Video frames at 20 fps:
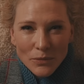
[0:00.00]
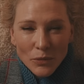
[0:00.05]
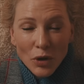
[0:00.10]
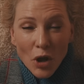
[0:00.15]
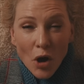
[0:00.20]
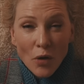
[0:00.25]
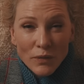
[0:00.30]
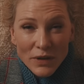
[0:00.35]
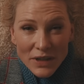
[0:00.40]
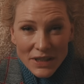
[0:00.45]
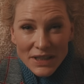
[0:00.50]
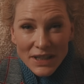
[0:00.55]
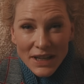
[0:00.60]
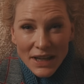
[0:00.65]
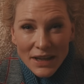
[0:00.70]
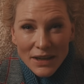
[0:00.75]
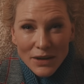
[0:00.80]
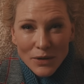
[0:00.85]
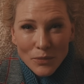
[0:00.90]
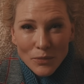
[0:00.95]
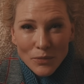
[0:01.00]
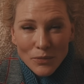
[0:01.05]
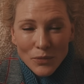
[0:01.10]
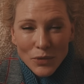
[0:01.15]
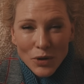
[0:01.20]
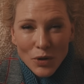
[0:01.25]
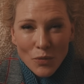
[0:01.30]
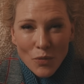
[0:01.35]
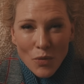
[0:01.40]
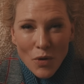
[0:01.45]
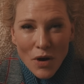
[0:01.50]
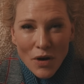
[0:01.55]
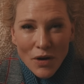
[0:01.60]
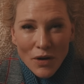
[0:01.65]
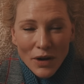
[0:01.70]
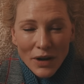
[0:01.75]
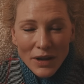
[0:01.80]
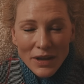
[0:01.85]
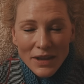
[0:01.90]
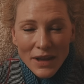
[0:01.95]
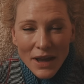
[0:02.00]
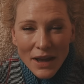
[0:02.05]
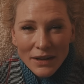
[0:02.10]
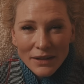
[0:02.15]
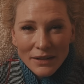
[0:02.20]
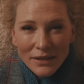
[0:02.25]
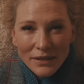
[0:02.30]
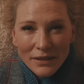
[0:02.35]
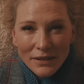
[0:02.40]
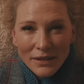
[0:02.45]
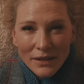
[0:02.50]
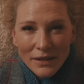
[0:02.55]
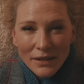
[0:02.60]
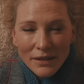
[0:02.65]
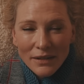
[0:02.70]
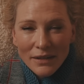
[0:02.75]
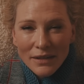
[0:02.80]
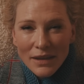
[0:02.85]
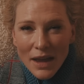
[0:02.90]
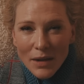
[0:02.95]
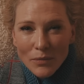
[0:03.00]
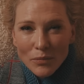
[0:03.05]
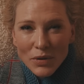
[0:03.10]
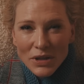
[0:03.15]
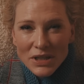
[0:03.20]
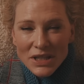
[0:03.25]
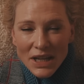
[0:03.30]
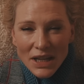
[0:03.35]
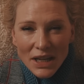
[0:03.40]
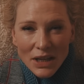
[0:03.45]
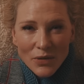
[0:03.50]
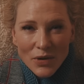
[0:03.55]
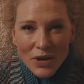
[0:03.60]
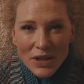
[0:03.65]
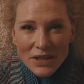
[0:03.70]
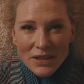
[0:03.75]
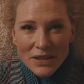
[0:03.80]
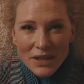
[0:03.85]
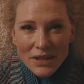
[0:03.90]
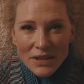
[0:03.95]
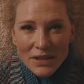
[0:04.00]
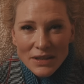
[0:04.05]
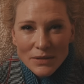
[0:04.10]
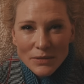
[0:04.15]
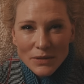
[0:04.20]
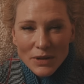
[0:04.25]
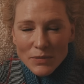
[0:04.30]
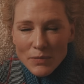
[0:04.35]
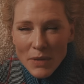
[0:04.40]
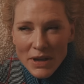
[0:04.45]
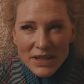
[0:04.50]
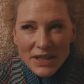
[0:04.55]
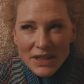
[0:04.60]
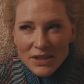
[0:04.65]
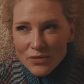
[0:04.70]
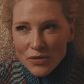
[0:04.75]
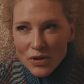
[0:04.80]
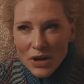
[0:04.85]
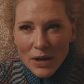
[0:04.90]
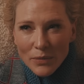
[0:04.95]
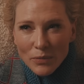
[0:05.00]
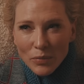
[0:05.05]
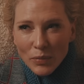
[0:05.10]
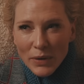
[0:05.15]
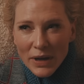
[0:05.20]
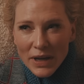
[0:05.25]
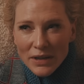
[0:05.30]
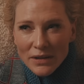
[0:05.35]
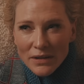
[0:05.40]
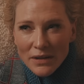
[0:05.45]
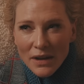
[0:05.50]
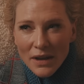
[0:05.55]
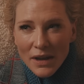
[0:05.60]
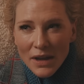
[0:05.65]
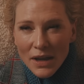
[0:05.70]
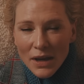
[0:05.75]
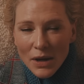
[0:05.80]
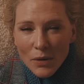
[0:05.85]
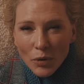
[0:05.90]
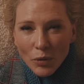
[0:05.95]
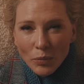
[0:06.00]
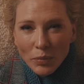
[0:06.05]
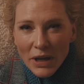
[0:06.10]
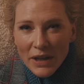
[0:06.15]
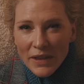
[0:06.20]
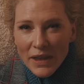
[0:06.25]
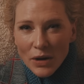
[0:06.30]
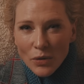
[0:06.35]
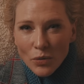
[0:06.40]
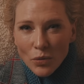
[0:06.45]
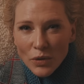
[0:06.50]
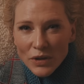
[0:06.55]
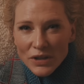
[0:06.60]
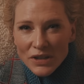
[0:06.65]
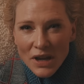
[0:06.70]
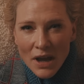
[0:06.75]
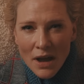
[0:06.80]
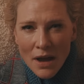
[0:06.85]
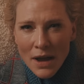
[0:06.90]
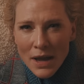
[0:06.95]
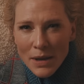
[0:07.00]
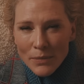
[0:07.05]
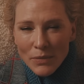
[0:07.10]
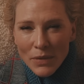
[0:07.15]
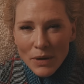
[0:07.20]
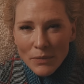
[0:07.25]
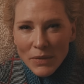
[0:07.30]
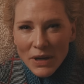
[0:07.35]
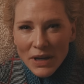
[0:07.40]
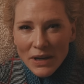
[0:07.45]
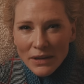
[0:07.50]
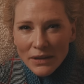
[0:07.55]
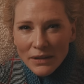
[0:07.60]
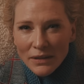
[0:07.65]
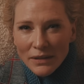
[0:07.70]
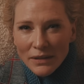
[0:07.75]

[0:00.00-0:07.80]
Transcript: Well, obviously you were in that particular instance, because my sister and I would play that all the time. I mean,